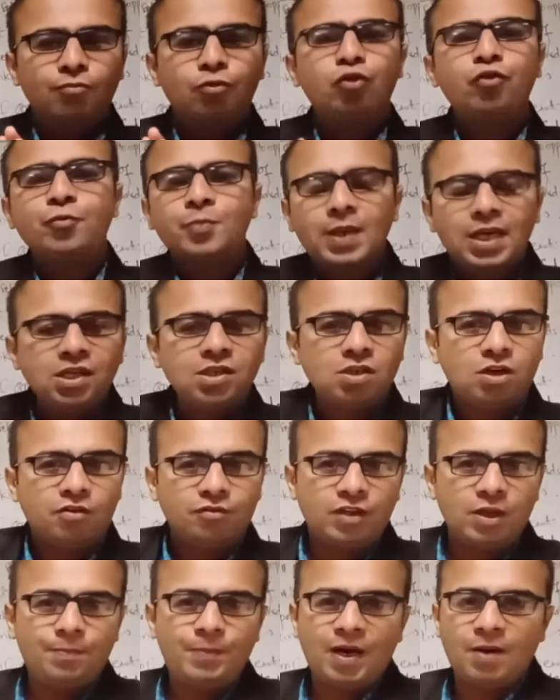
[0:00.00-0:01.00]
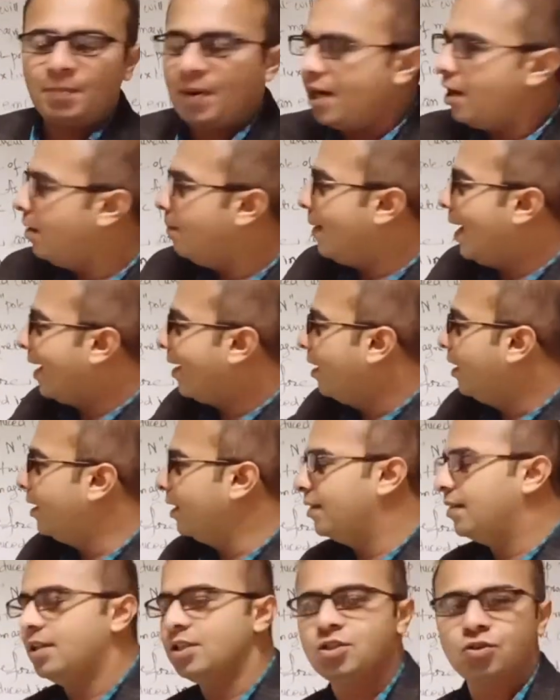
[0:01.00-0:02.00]
movement of the permanent
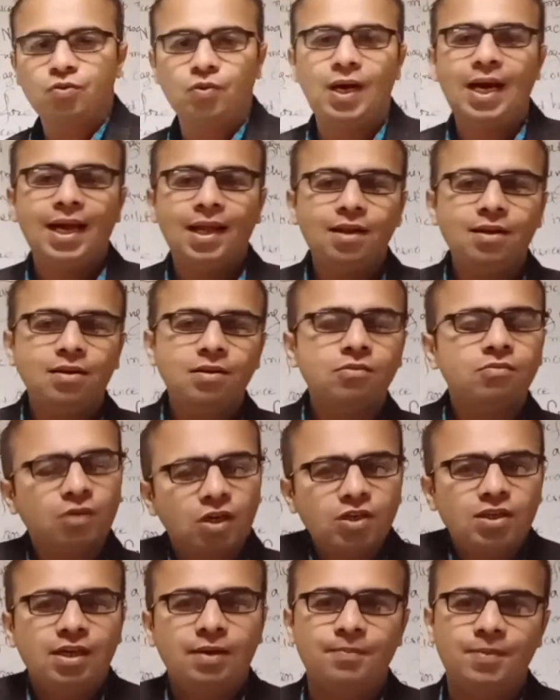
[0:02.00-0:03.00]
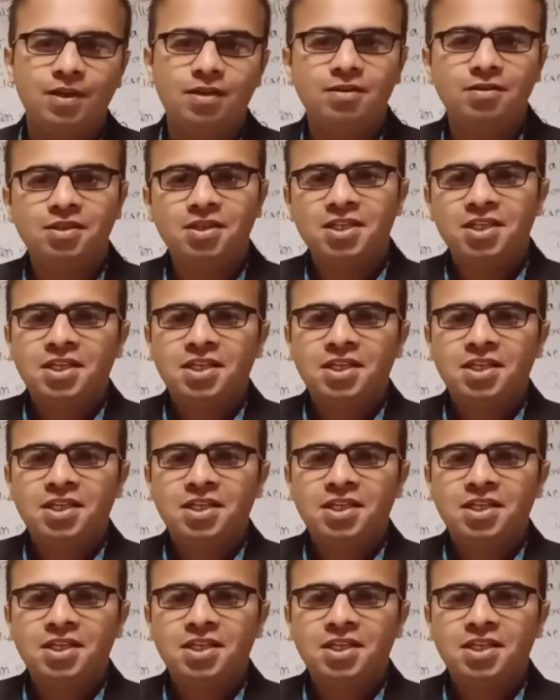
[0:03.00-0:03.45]
magnet in this coil, what happened?